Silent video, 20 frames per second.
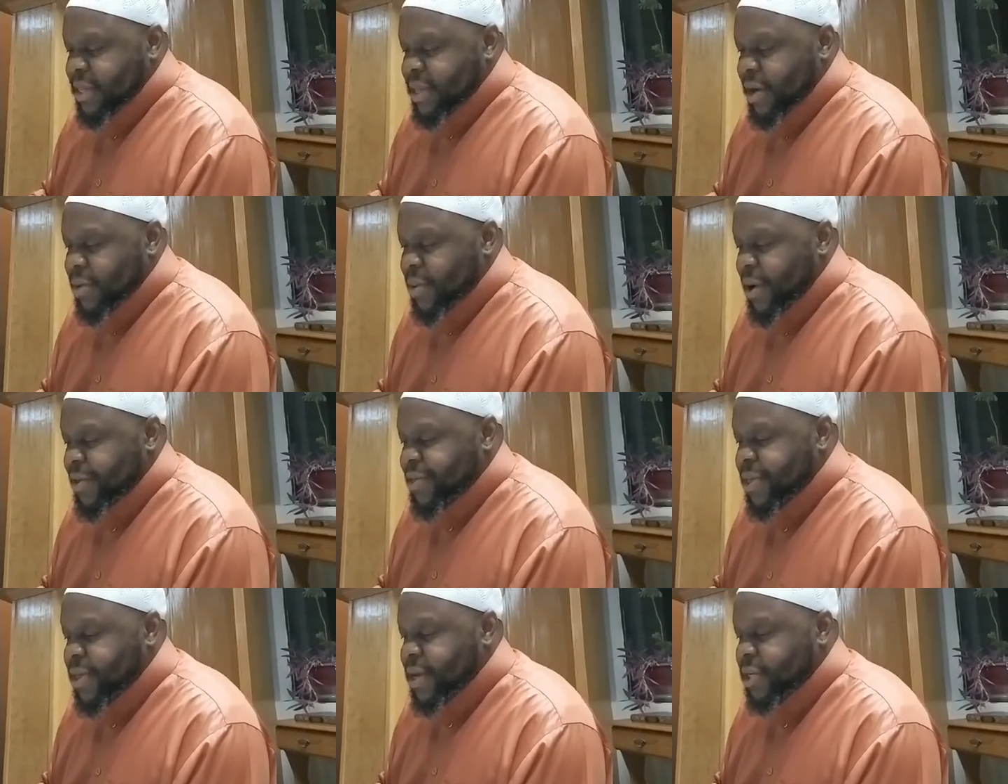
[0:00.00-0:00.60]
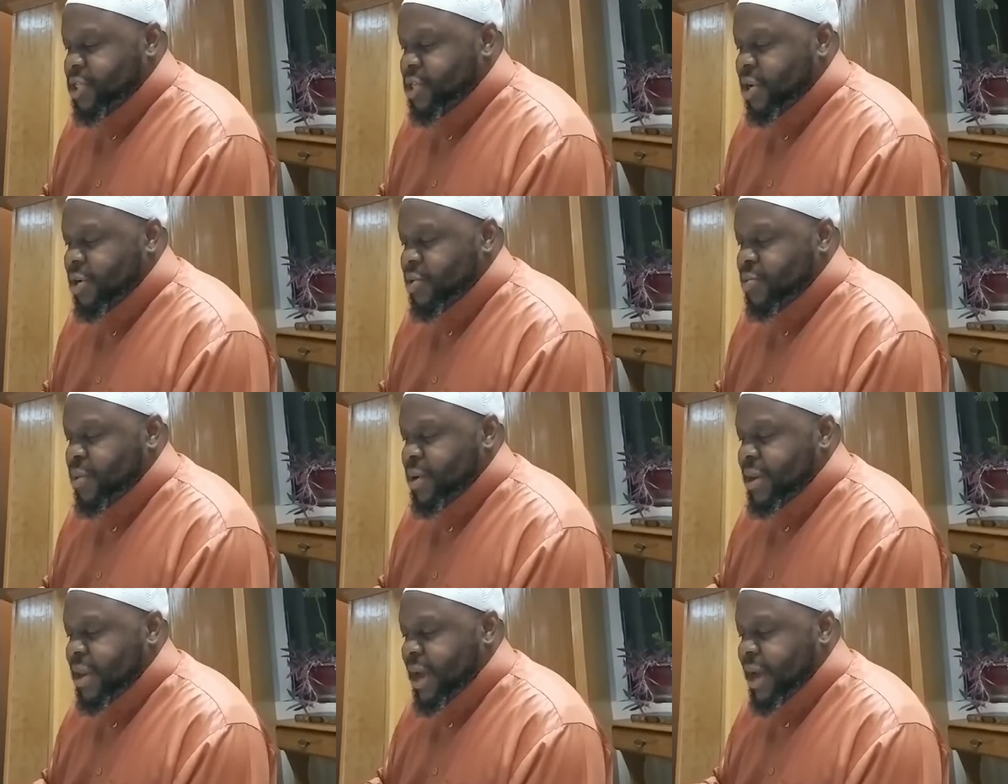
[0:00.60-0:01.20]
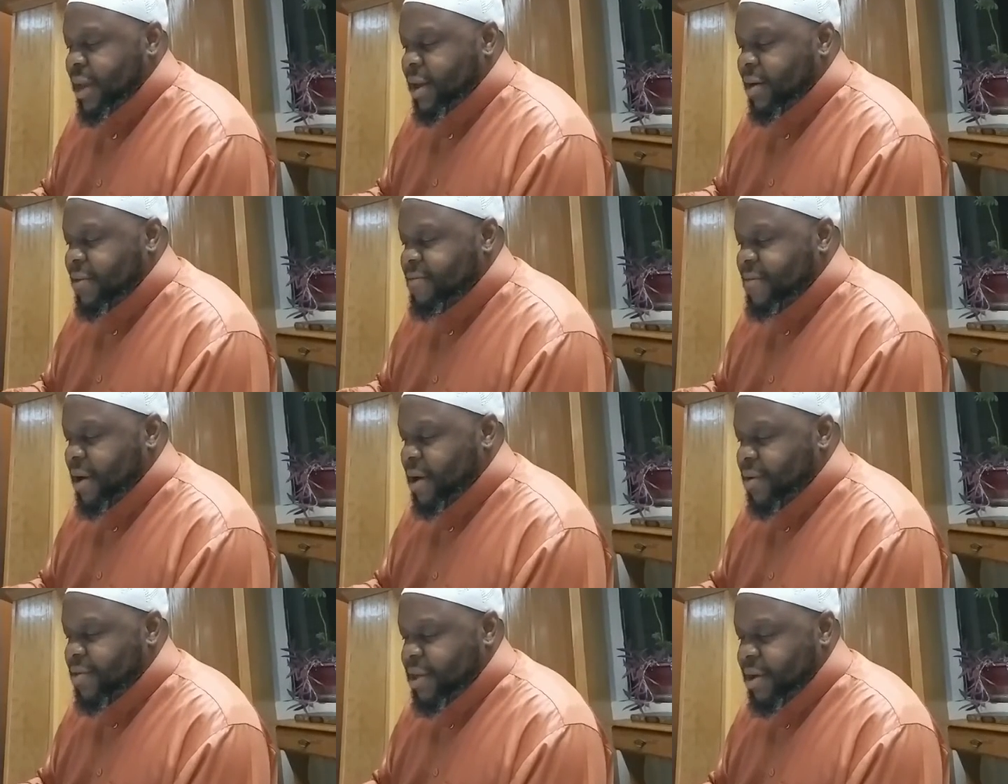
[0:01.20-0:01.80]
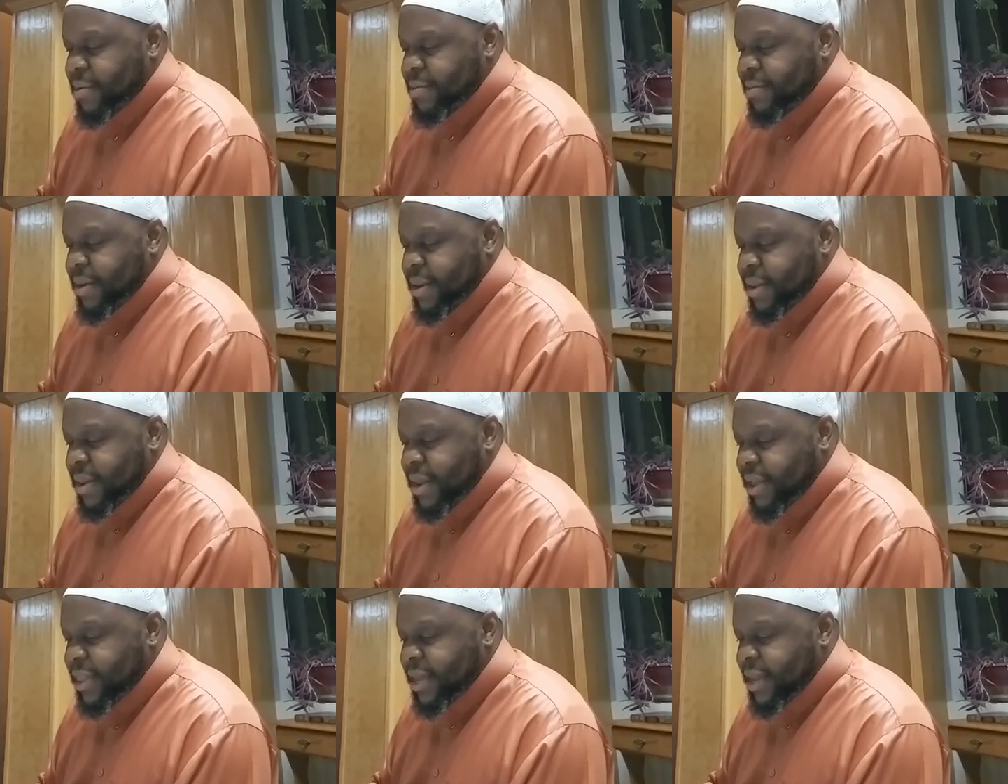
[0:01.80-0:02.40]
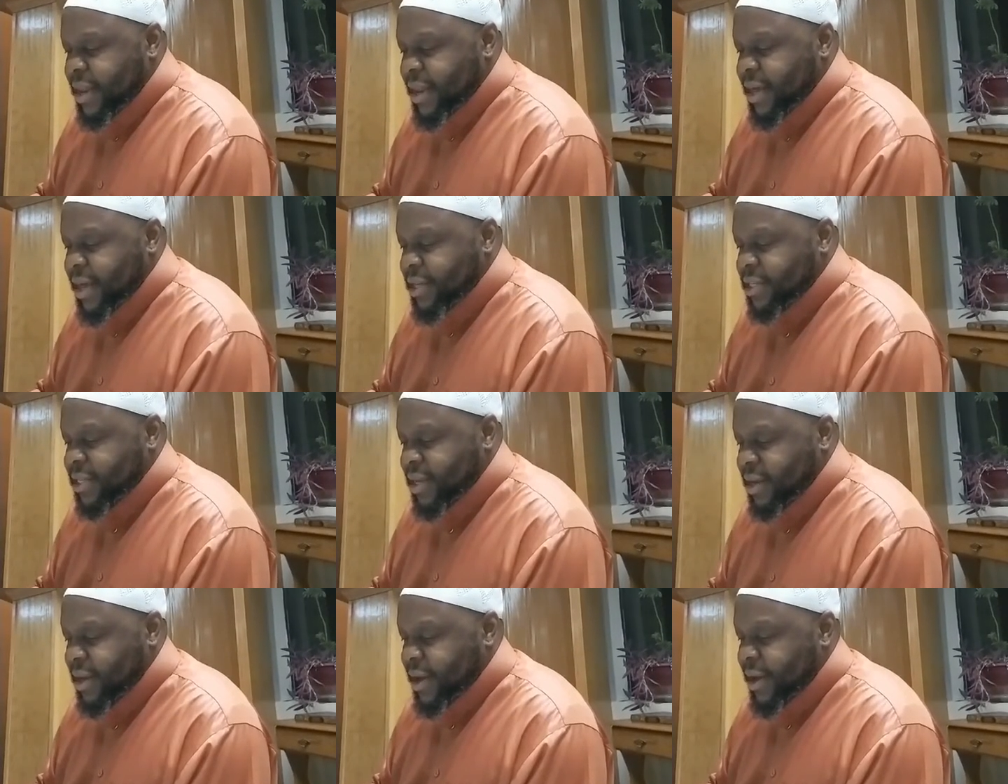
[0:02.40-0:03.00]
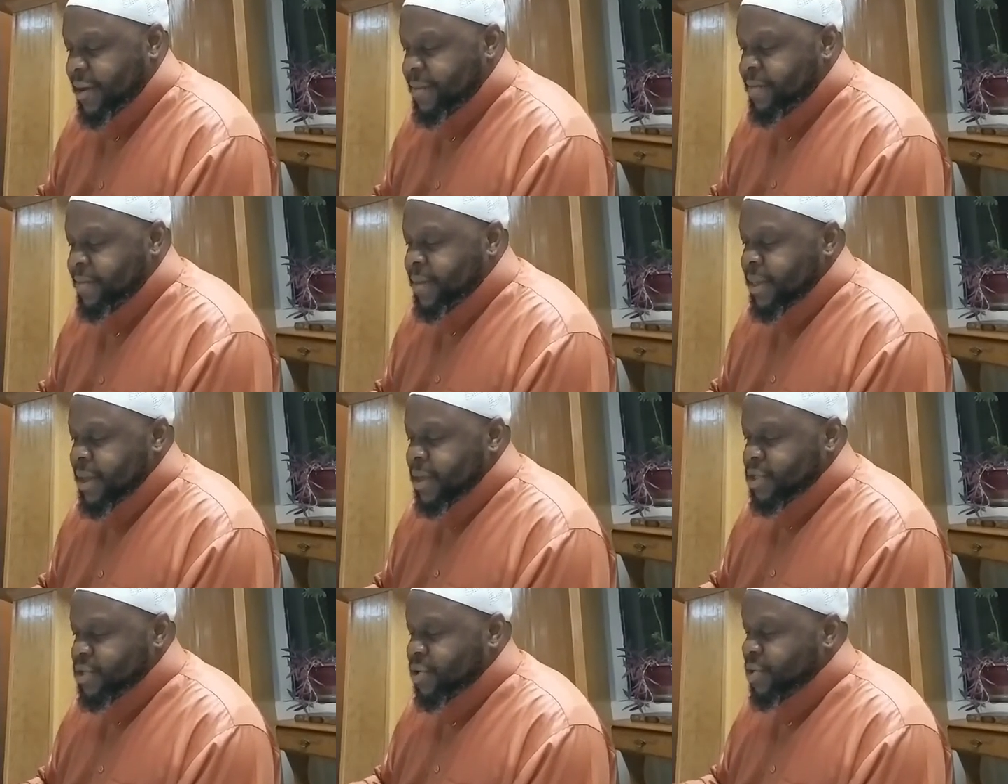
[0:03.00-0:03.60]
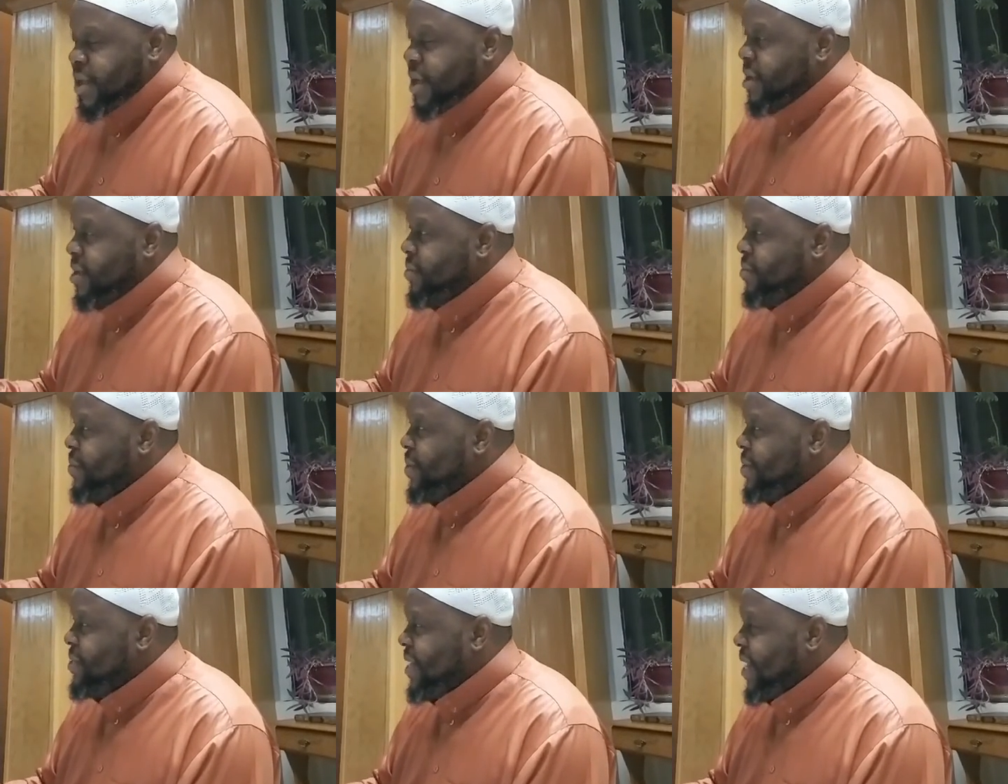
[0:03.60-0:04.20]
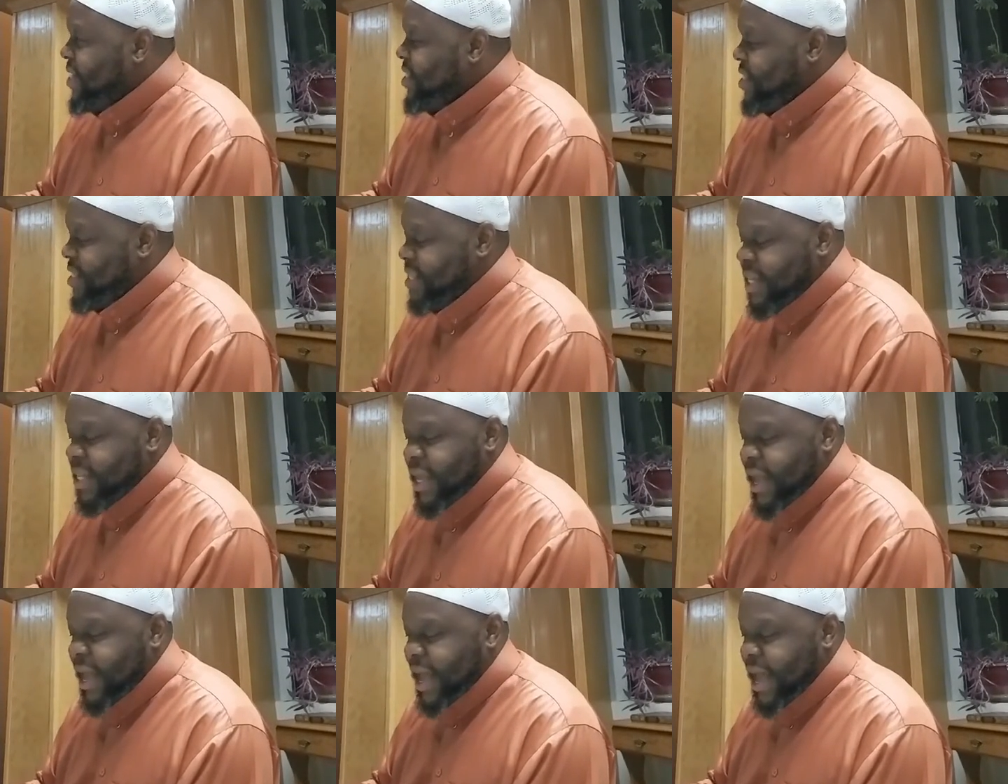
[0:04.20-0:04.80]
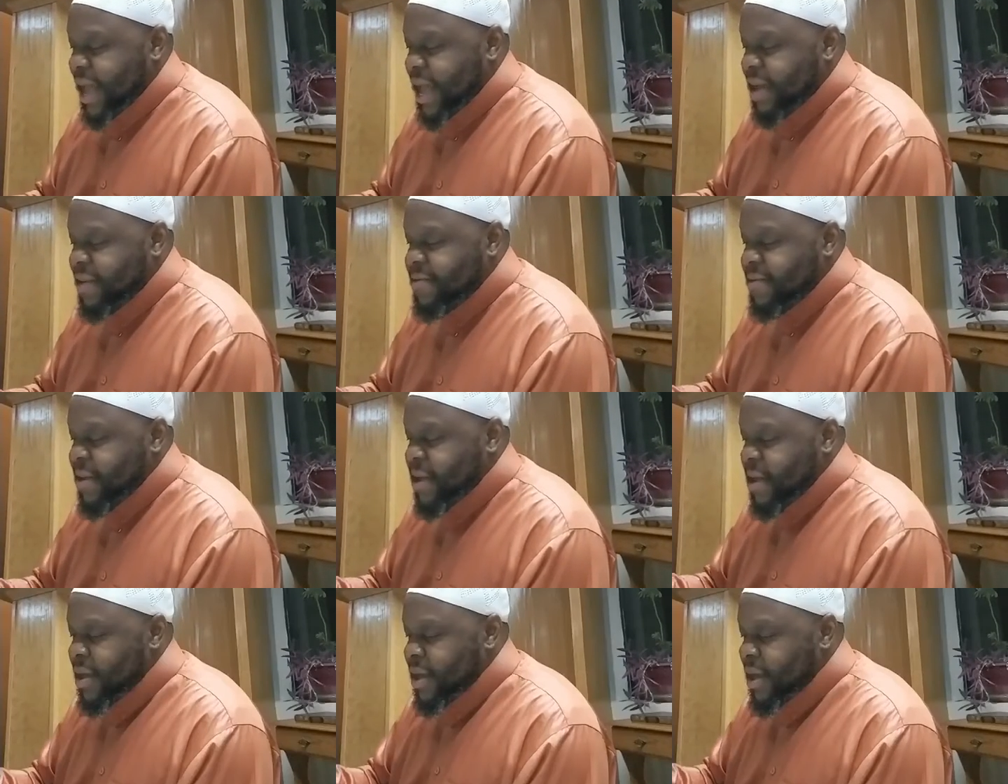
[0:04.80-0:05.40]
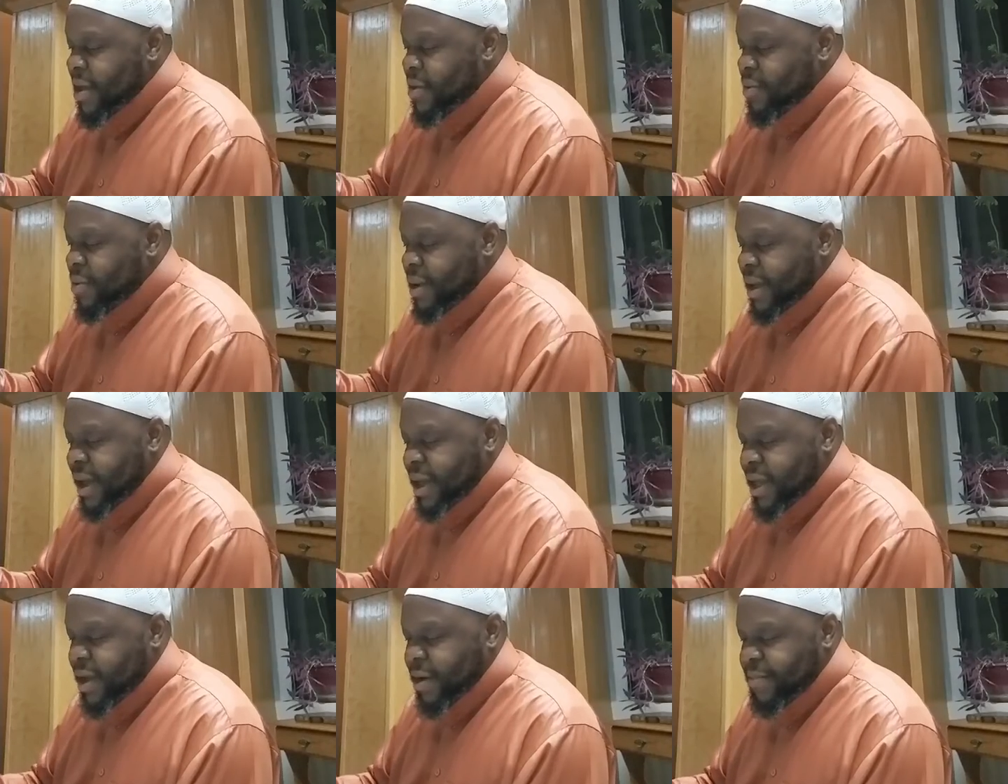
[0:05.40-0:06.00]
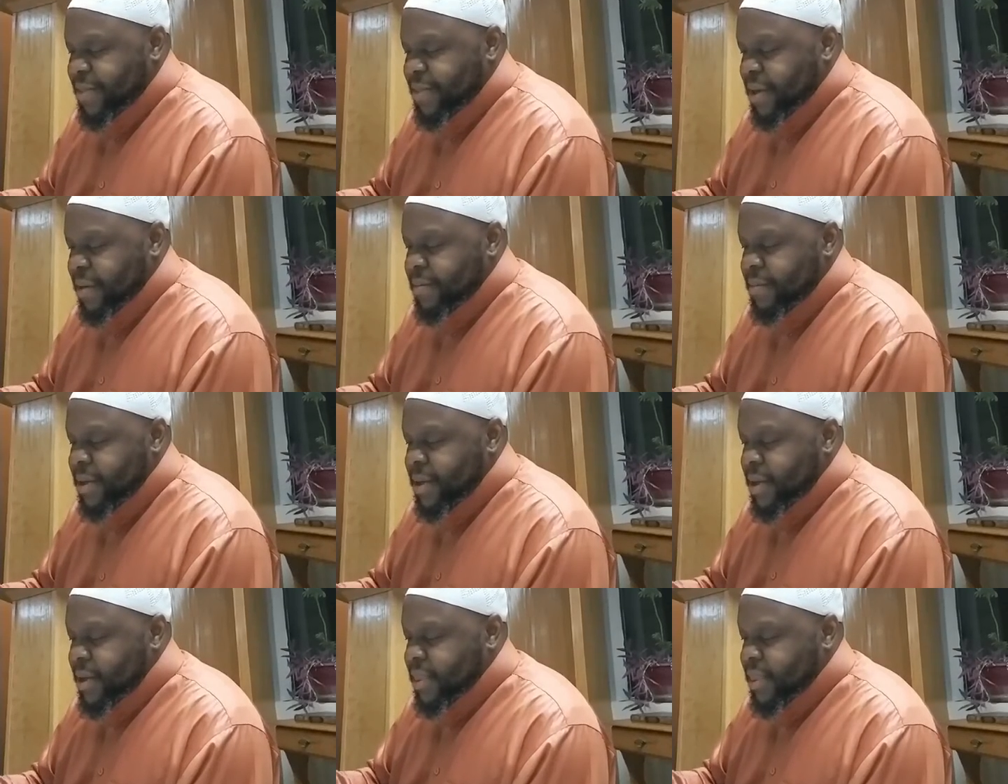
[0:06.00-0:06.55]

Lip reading: in their wealth and their children will not avail them nothing against Allah. So their possessions that they have, it will not help them.